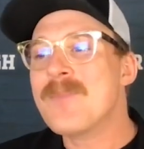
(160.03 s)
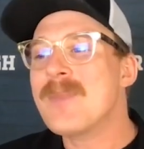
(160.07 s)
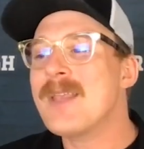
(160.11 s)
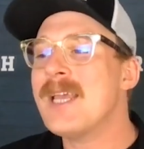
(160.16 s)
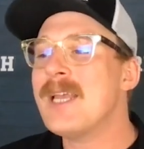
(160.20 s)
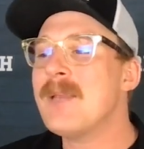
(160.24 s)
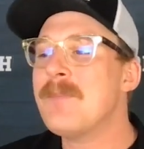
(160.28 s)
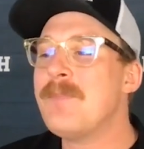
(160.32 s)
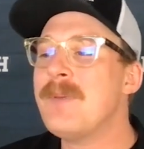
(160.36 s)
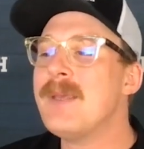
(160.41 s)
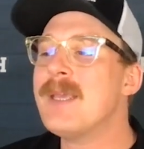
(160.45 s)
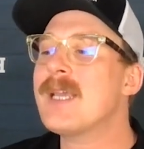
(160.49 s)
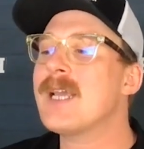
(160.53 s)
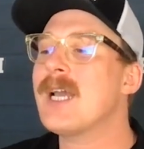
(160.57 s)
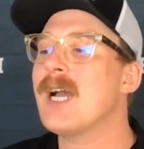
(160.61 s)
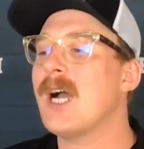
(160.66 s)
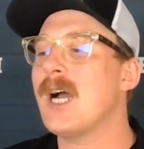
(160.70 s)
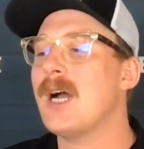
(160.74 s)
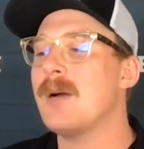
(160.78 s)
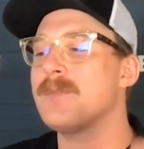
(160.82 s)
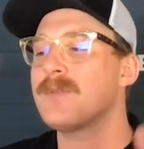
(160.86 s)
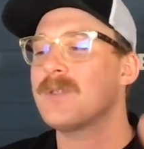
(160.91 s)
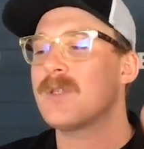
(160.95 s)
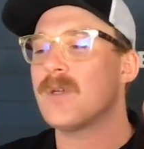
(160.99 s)
It
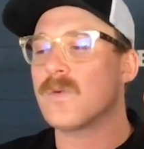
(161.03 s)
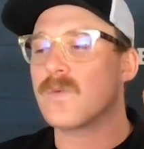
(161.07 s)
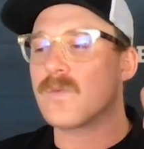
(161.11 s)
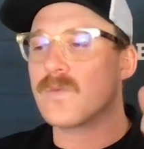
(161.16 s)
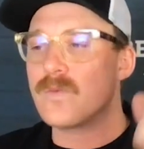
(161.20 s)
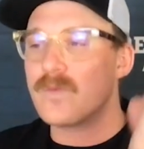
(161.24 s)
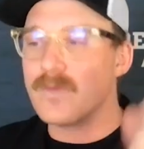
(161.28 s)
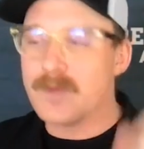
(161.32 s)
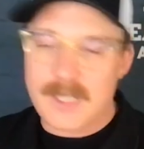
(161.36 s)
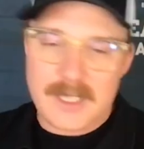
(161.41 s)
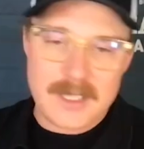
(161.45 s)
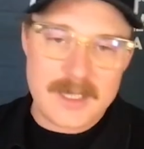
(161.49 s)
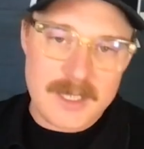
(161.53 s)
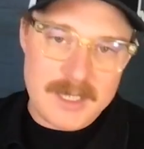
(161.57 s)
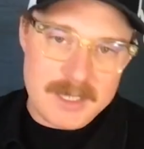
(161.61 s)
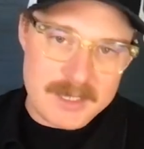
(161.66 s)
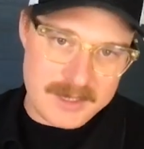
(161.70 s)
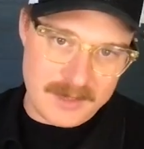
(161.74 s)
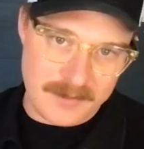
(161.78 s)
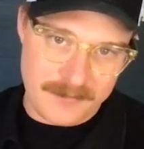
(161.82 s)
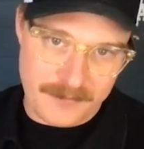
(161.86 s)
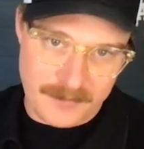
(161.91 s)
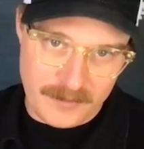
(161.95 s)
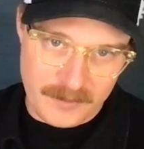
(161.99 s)
becomes really
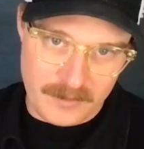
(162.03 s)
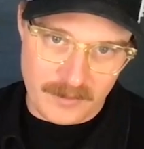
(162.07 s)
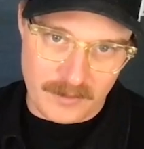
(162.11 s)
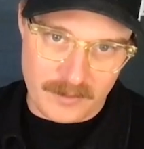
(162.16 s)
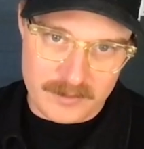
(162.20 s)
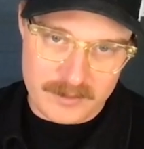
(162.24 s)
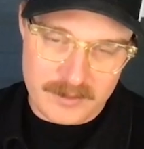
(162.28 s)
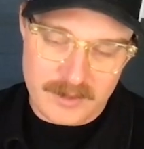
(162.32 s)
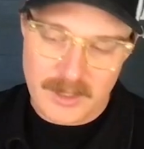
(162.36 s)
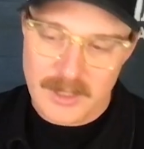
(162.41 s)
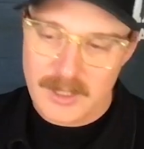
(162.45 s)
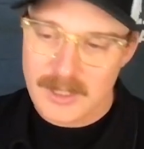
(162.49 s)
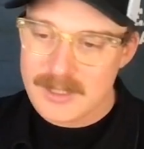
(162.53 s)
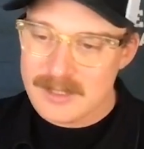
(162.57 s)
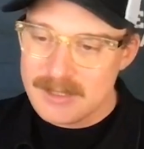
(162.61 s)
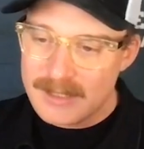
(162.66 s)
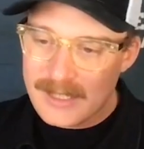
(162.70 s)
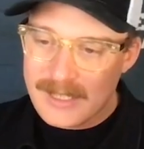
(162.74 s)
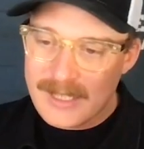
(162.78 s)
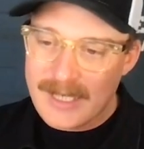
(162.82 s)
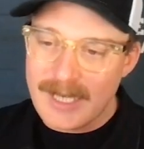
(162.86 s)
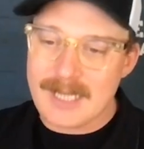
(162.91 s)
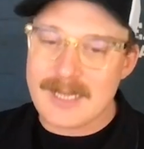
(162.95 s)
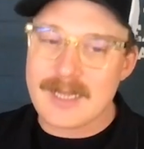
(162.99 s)
difficult to
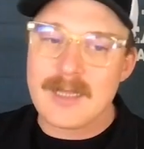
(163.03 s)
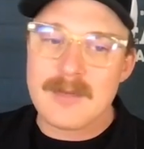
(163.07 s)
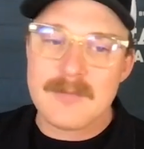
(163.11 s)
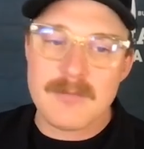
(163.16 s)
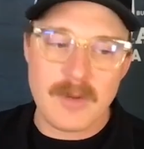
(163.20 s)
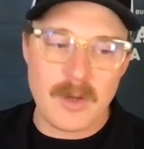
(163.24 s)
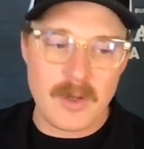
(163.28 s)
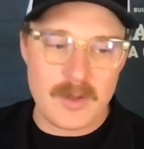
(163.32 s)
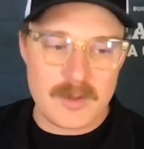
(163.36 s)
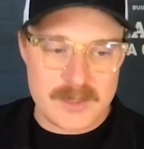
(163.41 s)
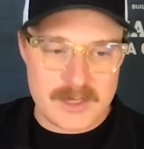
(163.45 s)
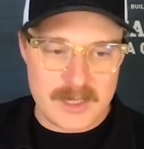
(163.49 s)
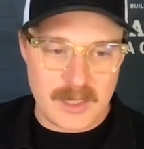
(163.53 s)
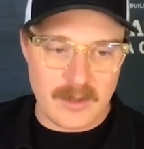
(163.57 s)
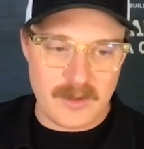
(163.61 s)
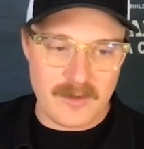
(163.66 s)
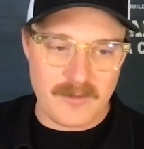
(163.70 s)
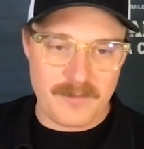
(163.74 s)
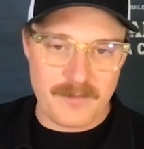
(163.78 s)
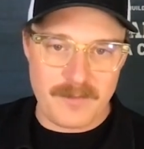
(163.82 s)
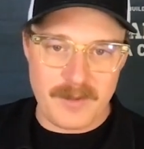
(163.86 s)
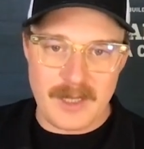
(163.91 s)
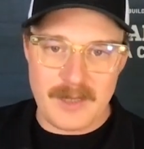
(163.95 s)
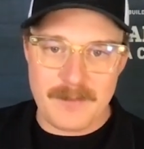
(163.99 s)
get the most out
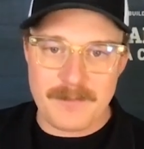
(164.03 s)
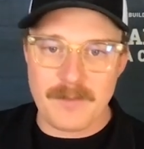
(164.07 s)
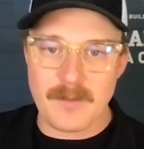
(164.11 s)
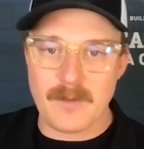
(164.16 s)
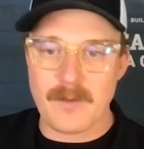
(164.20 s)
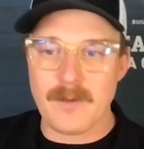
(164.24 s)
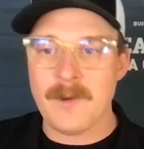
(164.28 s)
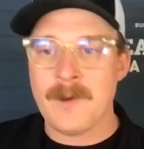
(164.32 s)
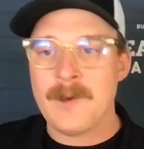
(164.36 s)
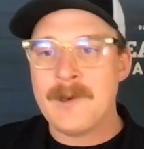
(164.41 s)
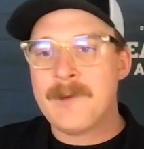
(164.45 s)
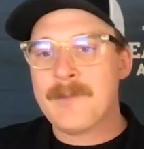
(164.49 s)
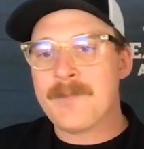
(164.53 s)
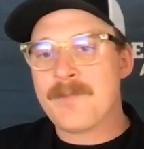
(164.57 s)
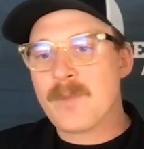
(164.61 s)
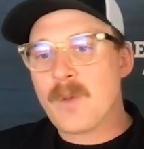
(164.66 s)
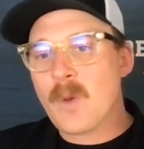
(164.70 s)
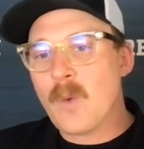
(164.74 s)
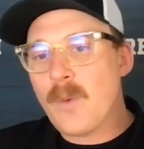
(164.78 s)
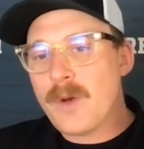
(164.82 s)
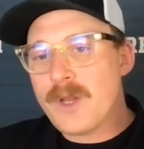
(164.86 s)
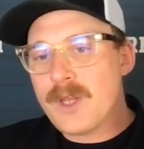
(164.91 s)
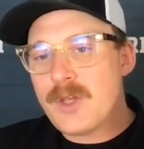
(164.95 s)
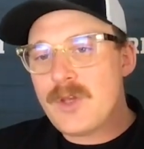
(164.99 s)
of people
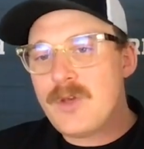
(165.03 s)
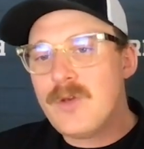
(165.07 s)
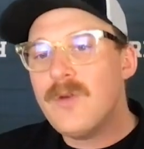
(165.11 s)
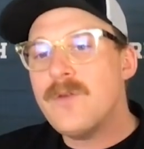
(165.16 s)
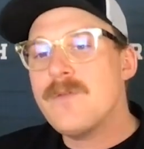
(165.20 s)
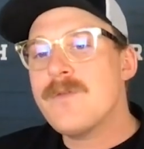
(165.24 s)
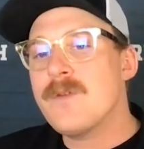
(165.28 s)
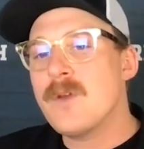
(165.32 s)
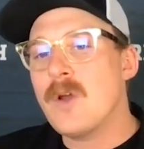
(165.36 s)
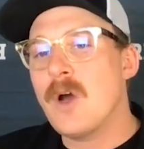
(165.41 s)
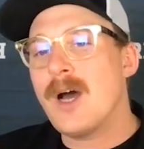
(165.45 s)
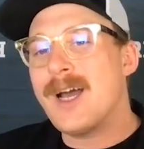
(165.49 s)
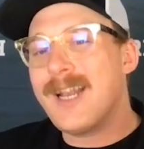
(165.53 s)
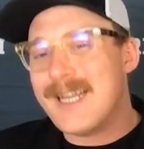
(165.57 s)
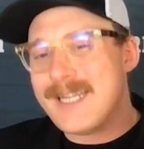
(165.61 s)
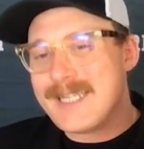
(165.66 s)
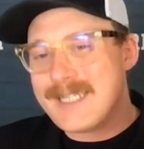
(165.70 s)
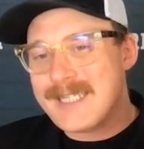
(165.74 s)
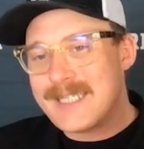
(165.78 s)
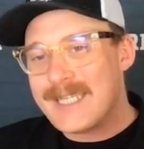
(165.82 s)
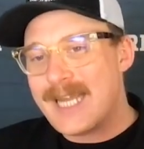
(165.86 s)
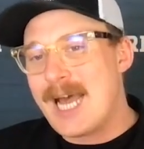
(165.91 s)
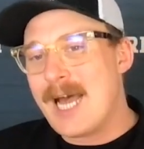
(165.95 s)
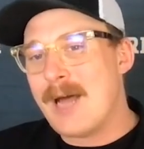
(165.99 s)
when you've not
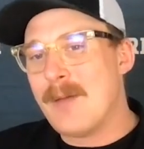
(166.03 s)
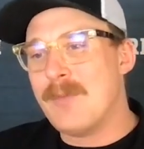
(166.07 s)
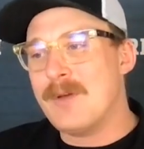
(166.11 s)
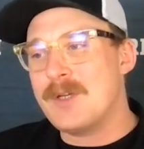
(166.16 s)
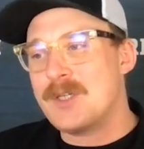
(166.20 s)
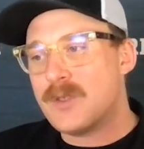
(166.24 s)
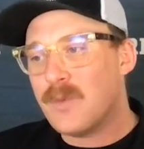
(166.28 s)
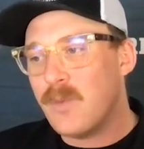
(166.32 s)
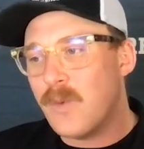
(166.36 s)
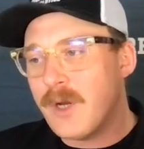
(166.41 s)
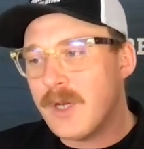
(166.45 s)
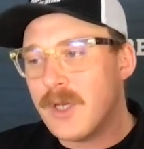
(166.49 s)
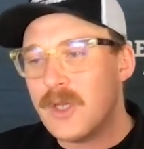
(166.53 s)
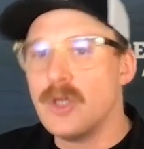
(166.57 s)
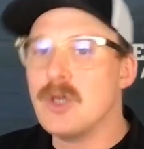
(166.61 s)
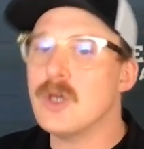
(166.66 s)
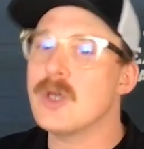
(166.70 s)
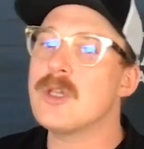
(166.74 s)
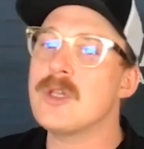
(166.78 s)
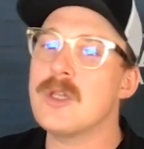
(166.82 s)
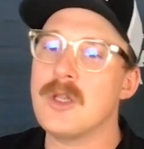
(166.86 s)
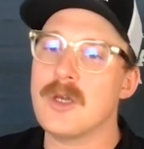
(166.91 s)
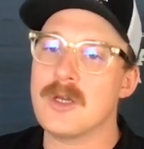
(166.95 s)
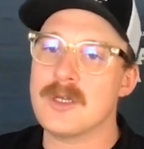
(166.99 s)
established what
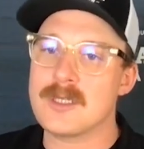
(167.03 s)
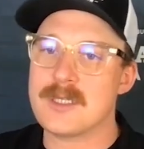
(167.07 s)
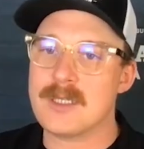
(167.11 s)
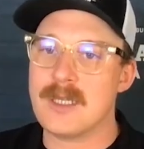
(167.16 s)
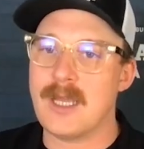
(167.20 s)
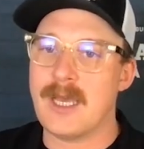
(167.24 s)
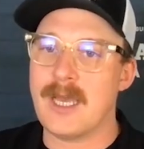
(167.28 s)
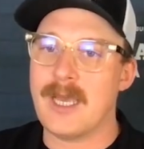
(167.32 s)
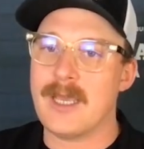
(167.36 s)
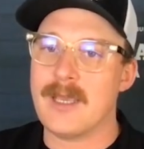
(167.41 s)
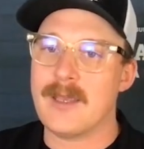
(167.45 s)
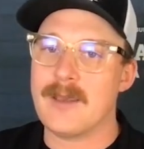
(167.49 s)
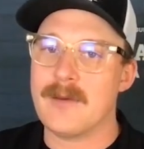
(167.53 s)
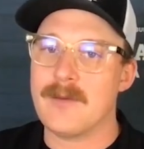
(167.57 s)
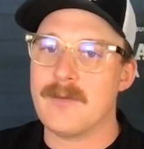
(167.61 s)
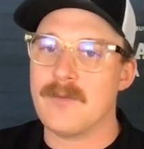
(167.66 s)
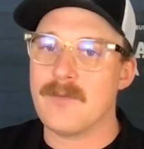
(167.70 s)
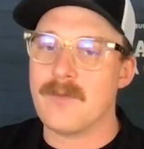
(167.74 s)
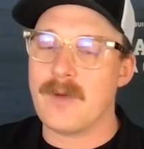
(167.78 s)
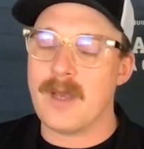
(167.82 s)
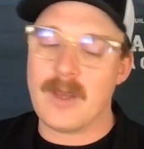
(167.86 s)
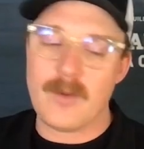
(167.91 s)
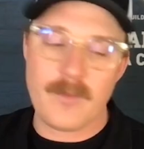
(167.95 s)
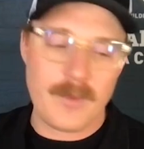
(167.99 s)
good looks like,
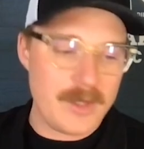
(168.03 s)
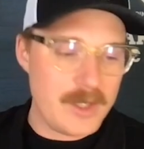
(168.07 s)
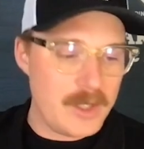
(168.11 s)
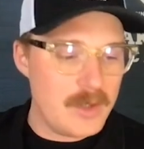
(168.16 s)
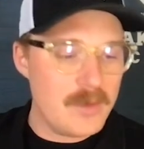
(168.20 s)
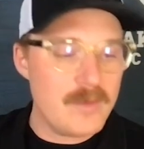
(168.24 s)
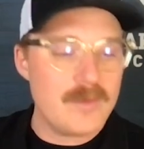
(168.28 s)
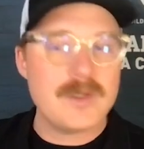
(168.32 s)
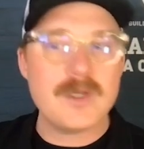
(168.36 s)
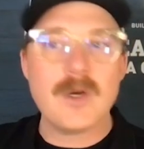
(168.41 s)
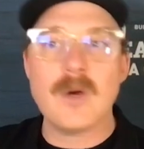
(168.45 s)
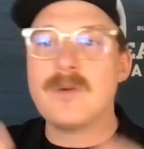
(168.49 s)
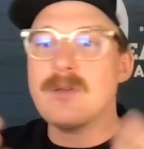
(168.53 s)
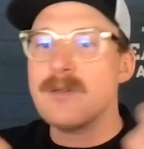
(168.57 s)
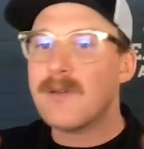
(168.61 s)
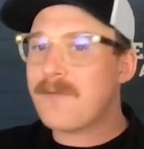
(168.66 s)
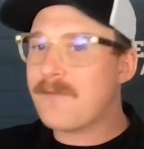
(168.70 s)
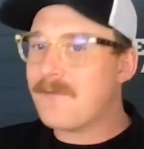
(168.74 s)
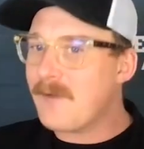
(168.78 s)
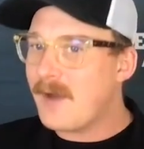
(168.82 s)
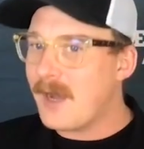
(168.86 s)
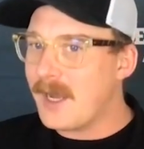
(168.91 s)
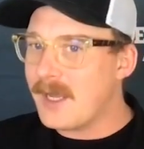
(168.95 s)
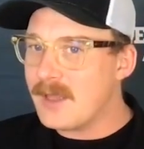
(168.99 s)
right? When you don't
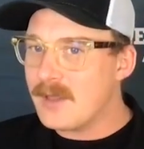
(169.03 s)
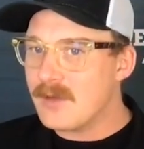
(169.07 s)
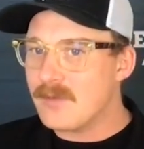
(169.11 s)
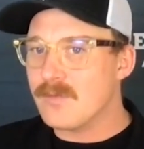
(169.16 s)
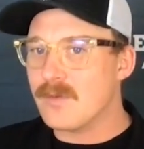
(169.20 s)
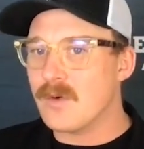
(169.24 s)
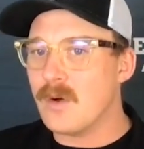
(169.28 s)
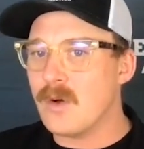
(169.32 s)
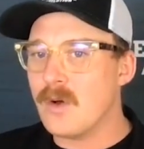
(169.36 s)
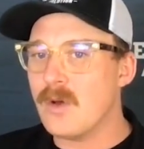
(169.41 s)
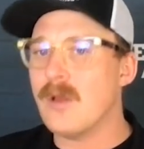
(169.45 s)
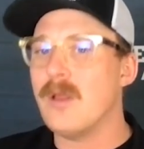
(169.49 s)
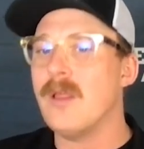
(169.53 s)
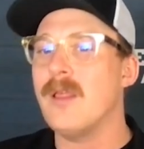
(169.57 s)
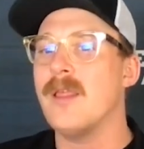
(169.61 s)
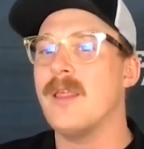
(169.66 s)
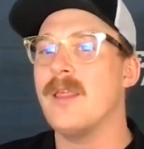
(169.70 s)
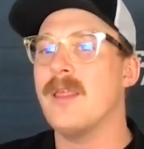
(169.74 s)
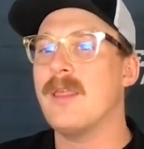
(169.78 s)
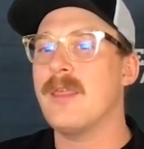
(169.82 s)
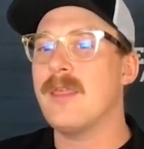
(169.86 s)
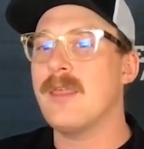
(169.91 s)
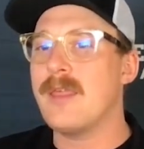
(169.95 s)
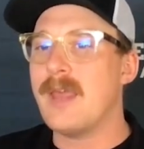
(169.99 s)
define the role,
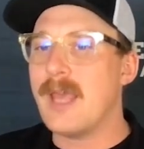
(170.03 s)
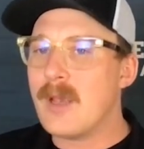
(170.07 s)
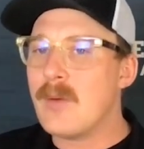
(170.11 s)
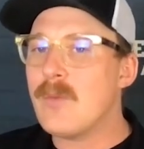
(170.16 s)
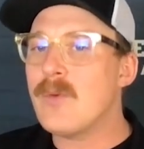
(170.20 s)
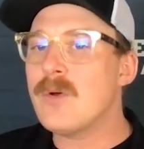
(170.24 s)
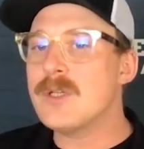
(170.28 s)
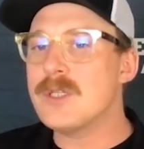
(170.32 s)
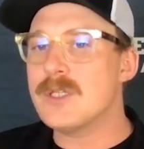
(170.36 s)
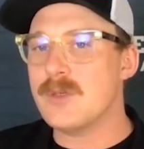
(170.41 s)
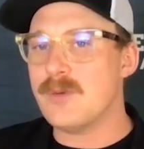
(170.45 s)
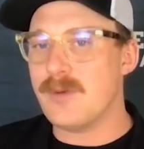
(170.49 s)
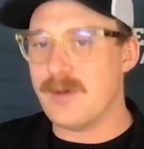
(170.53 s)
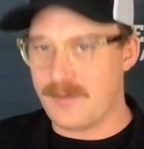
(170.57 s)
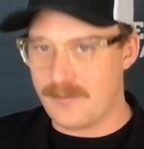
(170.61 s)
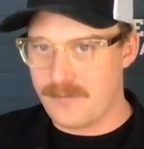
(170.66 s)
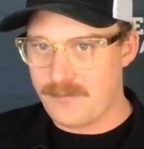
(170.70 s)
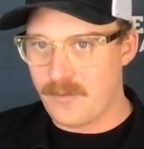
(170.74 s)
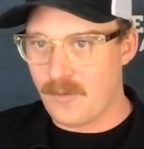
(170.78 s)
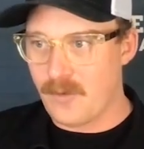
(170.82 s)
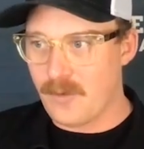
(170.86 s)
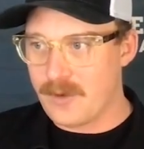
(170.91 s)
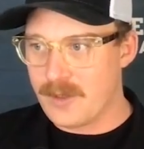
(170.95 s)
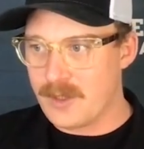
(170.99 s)
they will do it
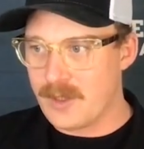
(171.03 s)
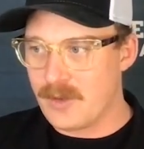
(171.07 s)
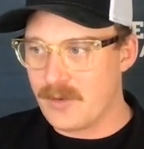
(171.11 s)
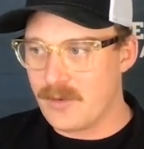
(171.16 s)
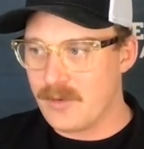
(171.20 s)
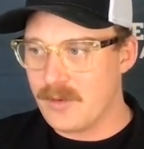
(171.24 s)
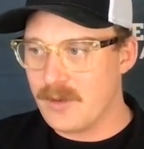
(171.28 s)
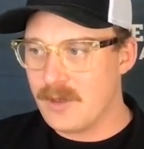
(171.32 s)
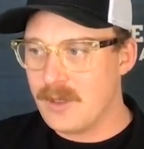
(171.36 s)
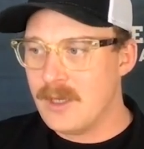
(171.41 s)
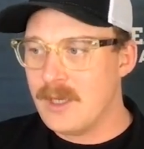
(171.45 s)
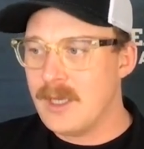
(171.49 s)
for you.